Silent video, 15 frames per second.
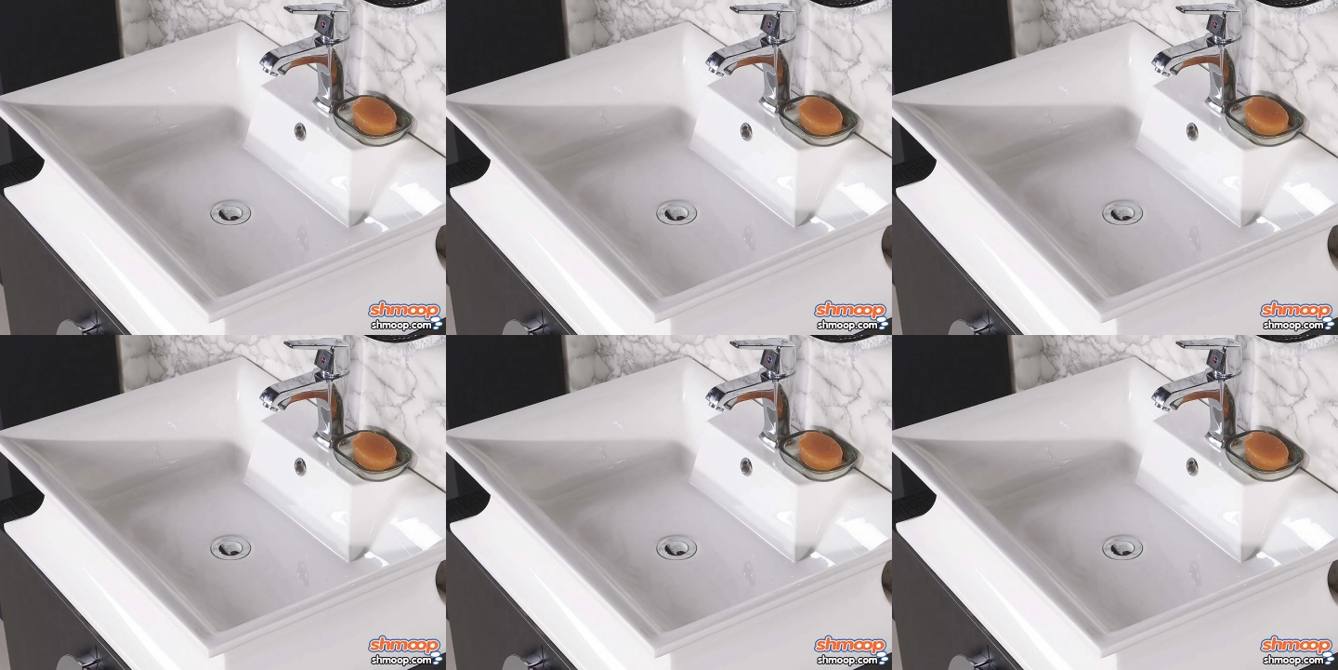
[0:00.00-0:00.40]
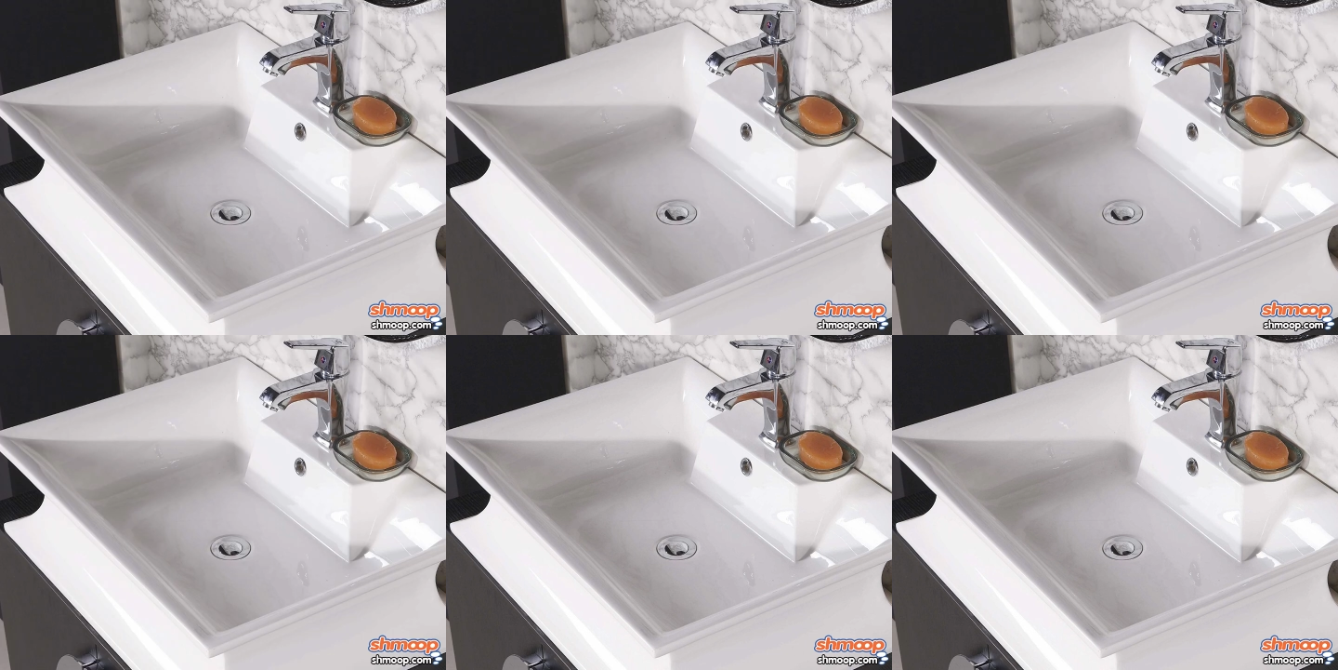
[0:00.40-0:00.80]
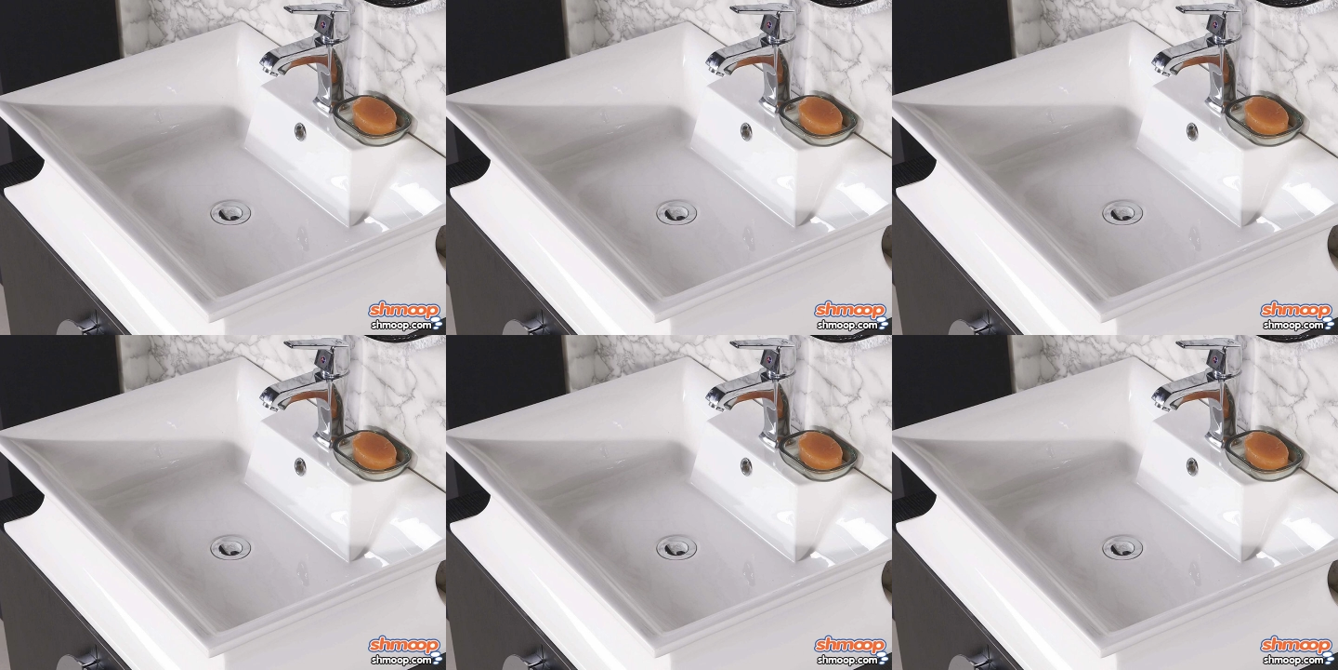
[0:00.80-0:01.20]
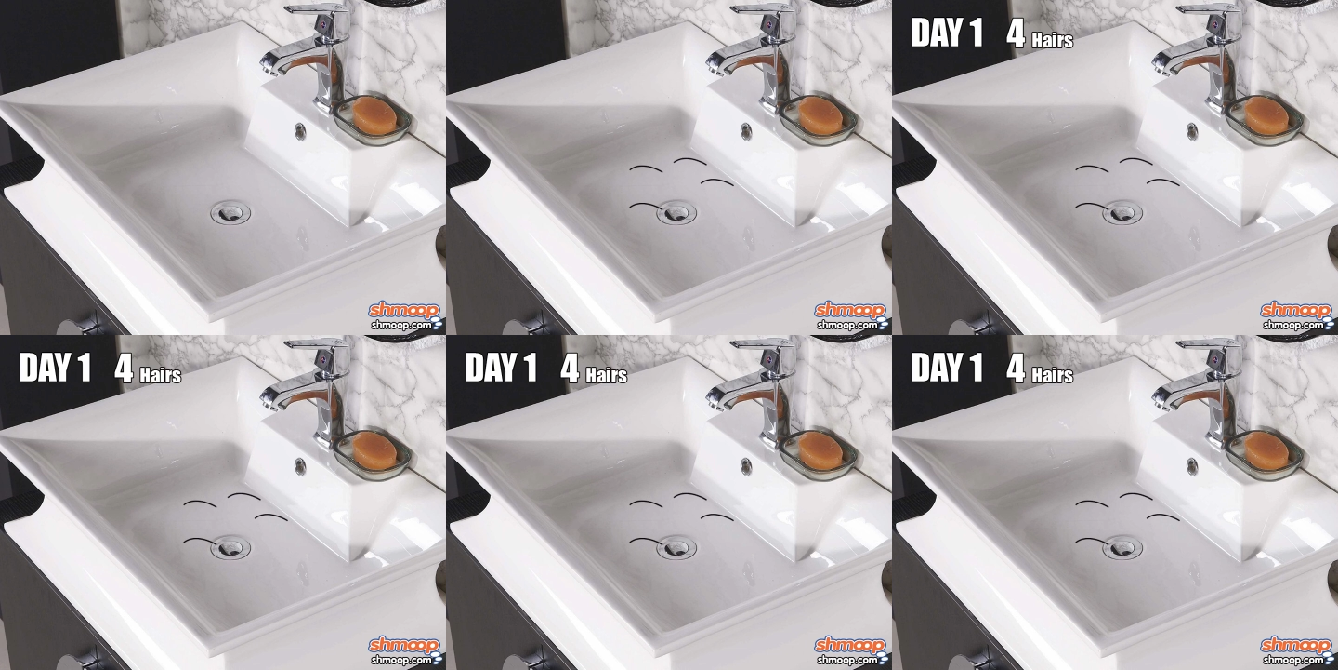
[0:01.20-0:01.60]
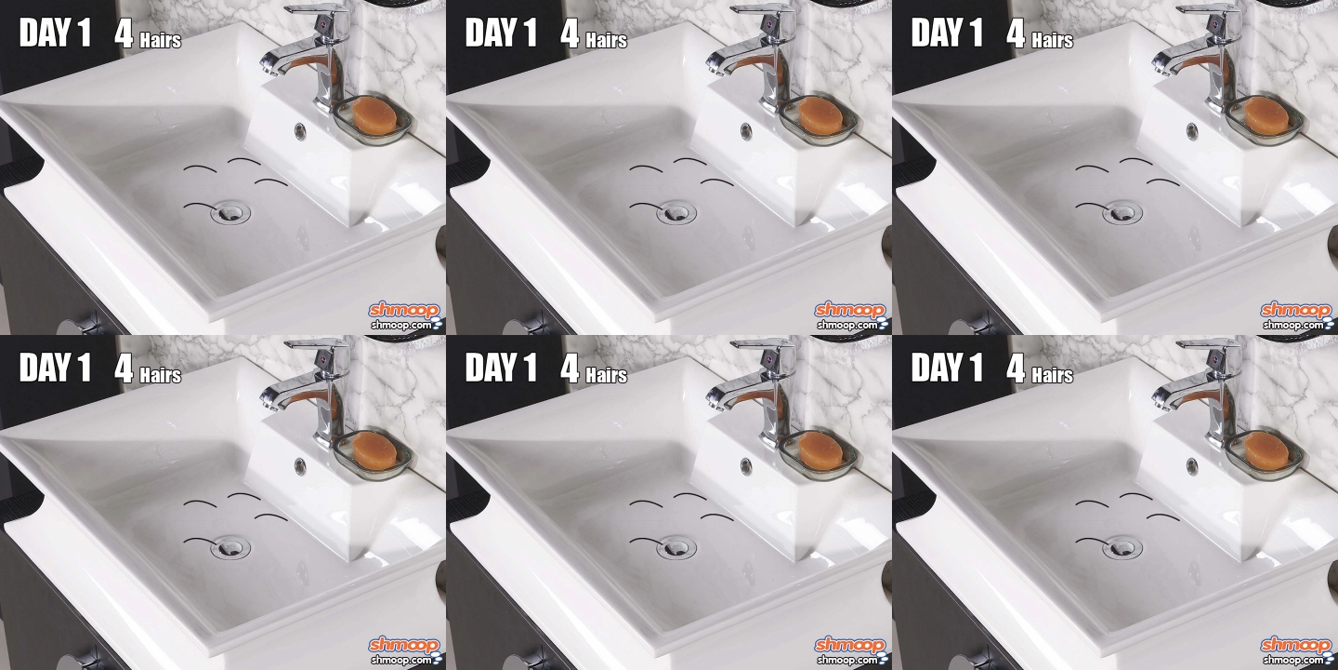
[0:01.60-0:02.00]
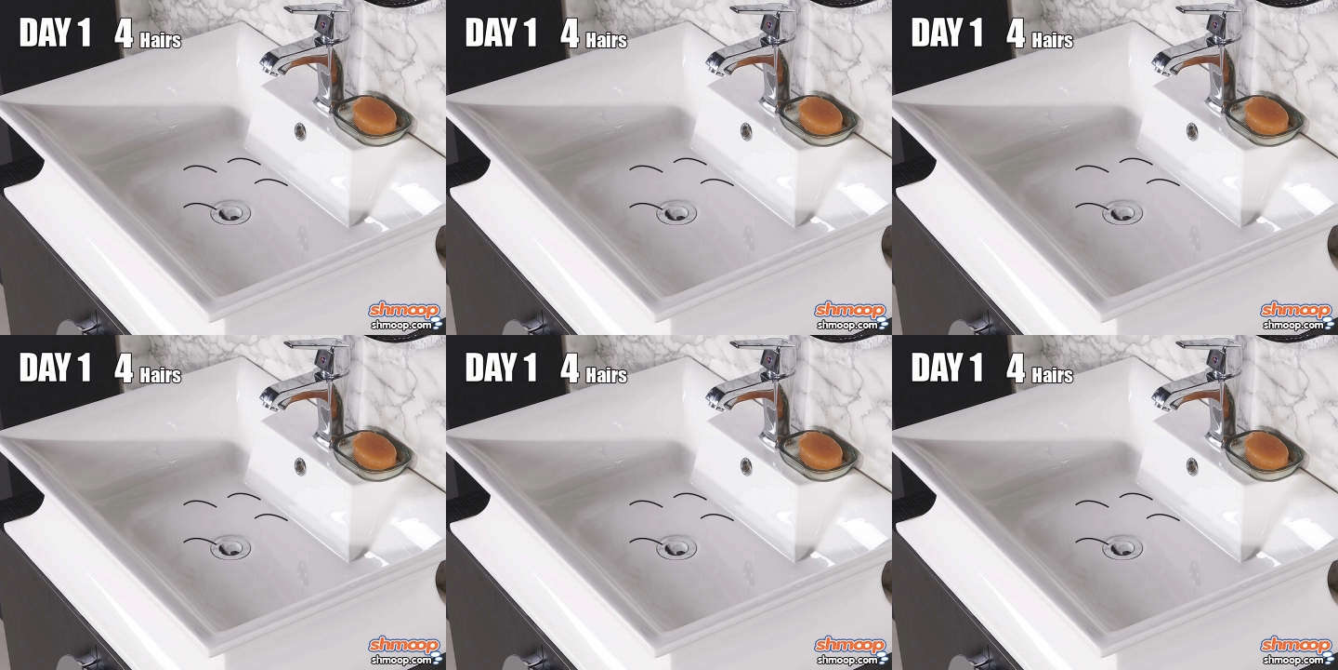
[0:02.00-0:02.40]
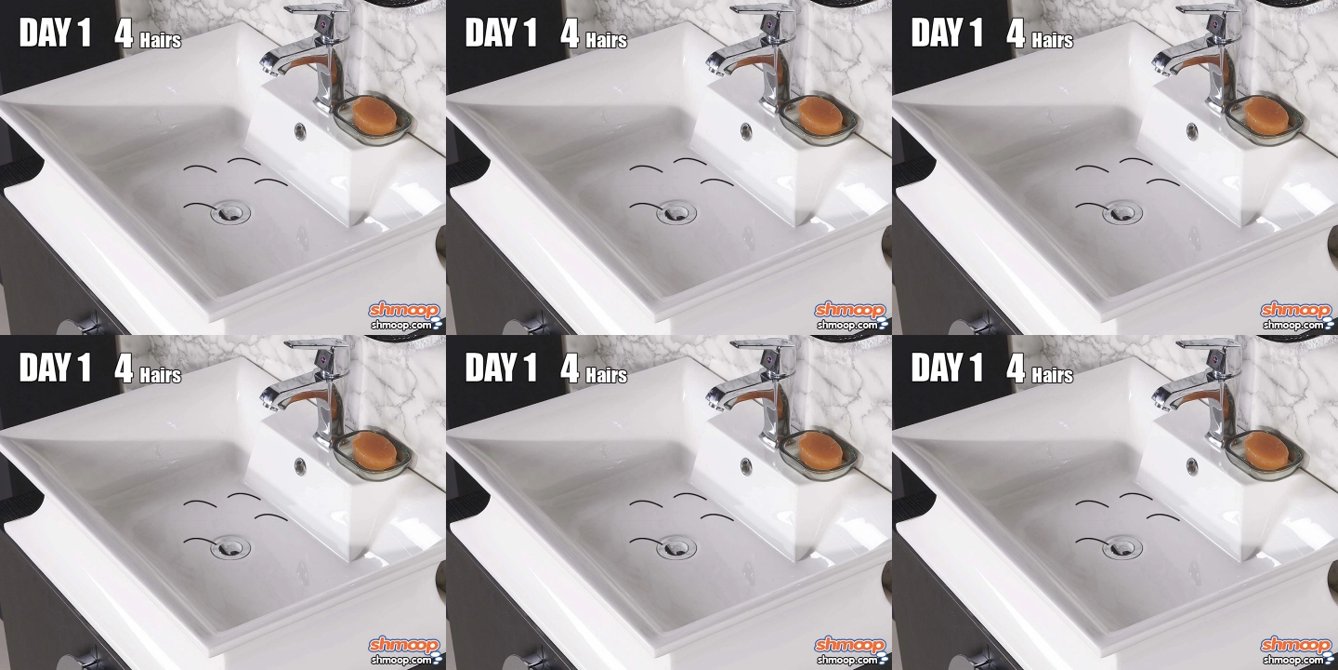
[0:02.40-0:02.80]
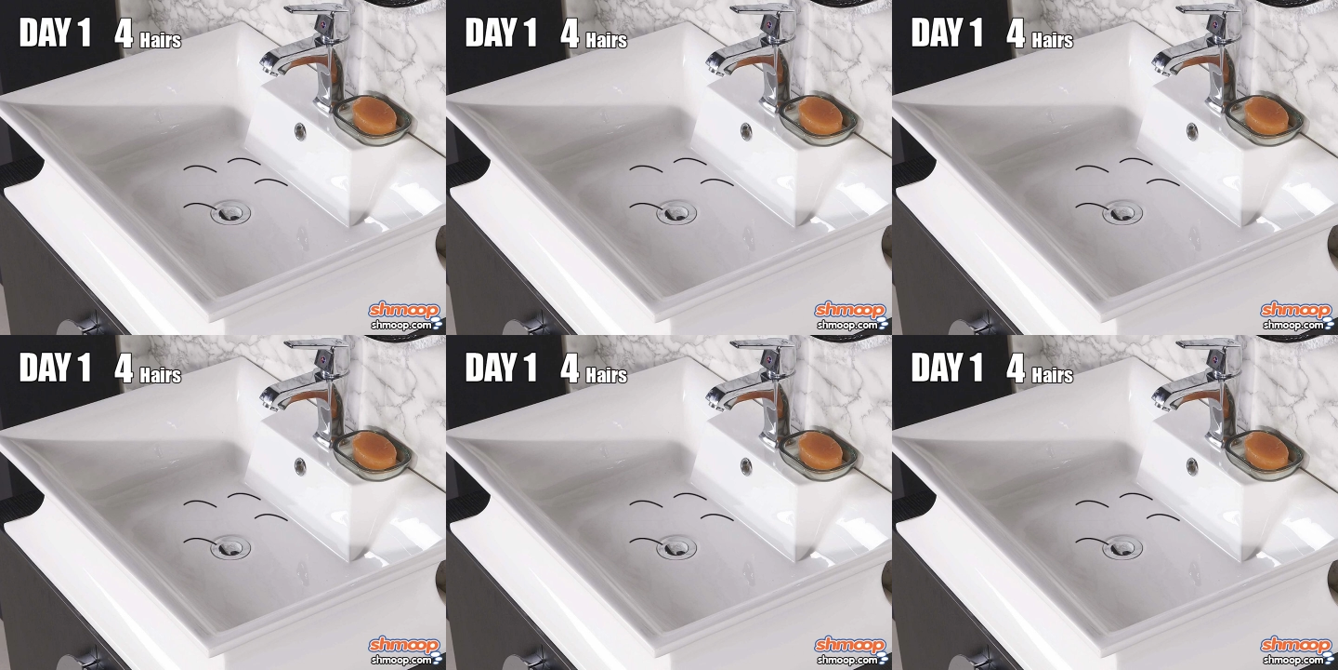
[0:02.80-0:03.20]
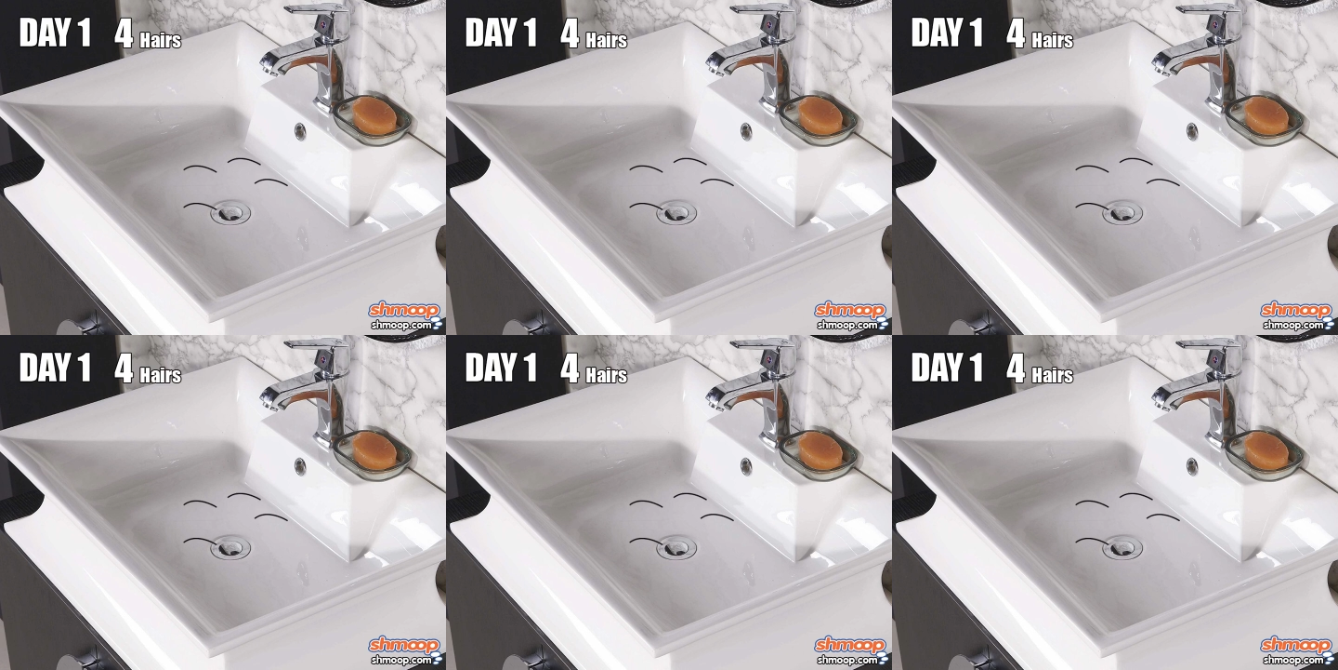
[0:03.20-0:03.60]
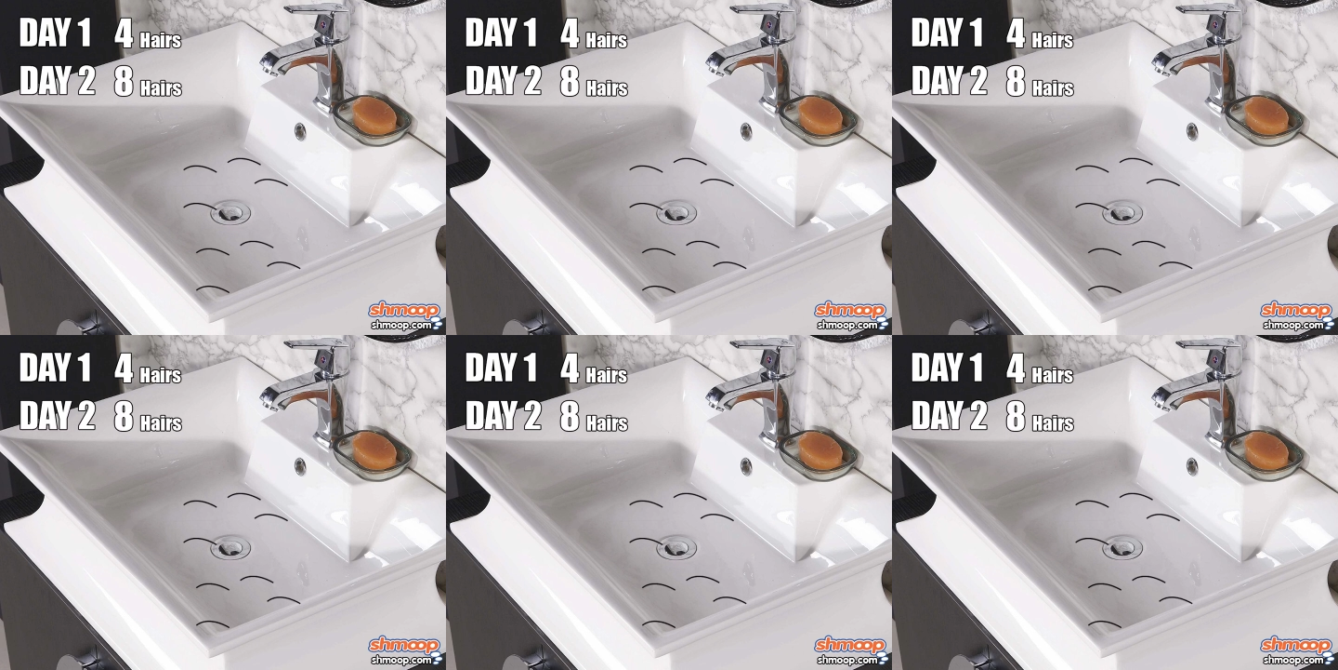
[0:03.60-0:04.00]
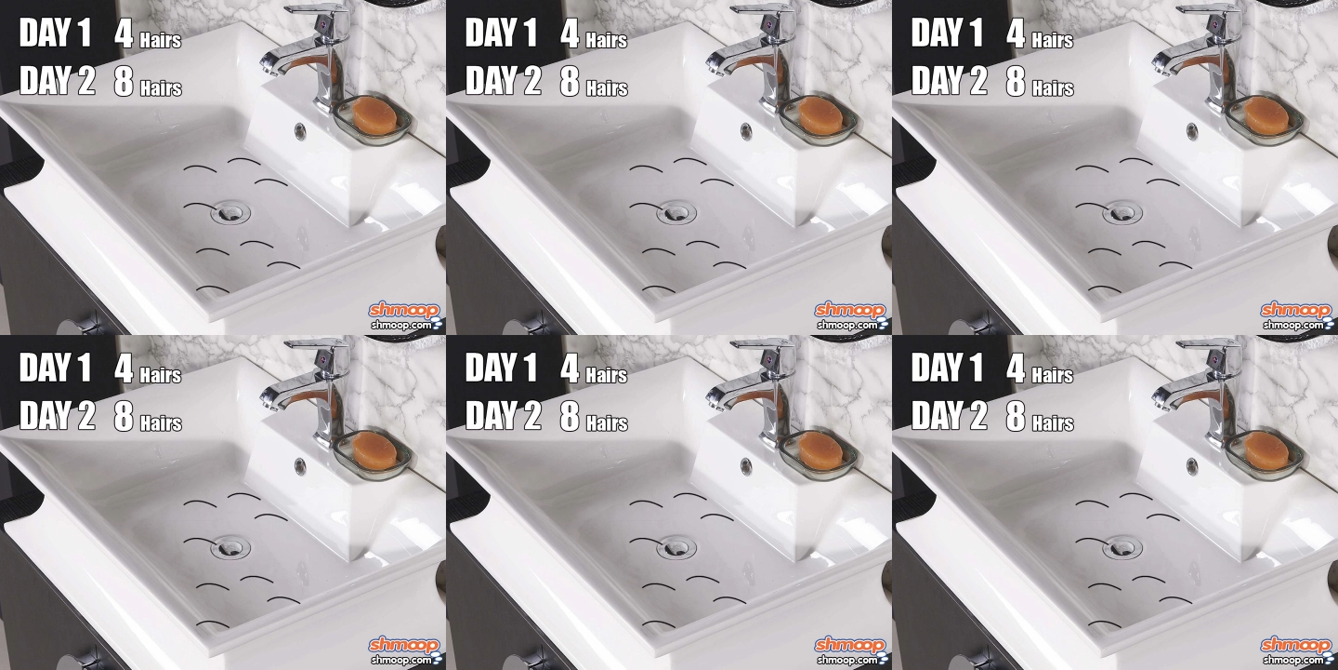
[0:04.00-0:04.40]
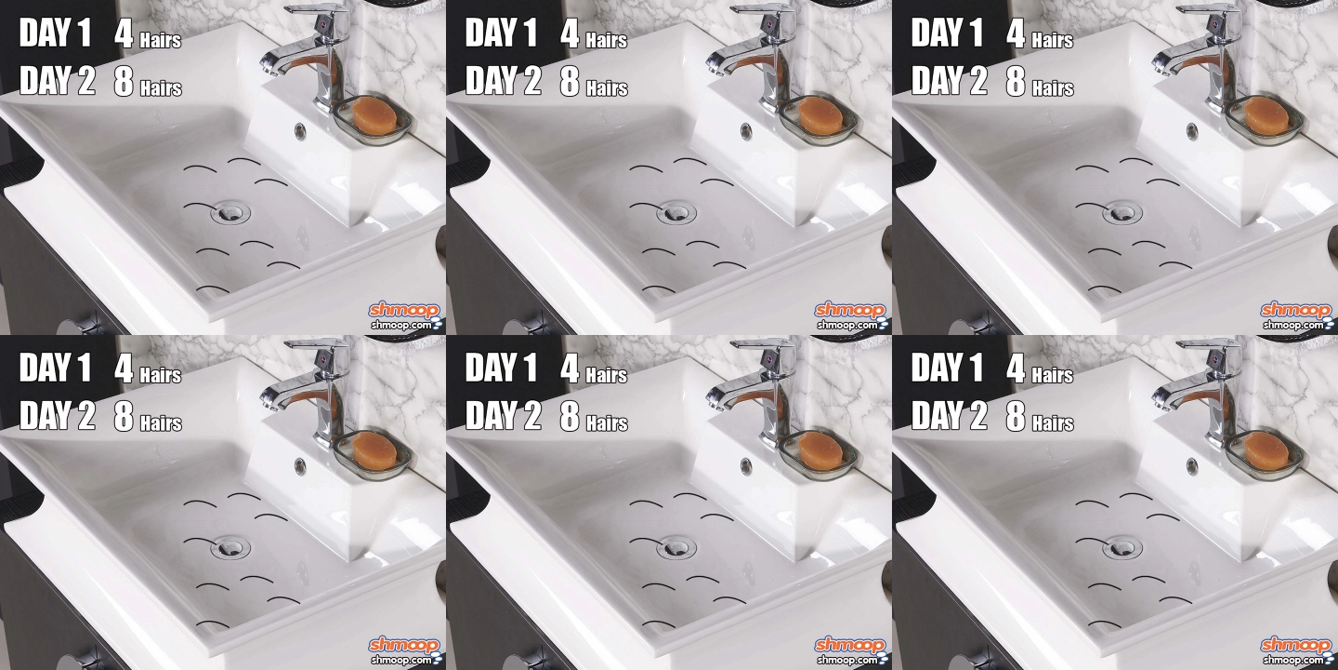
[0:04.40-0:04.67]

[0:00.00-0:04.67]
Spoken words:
No face is visible, so there are no lips to read.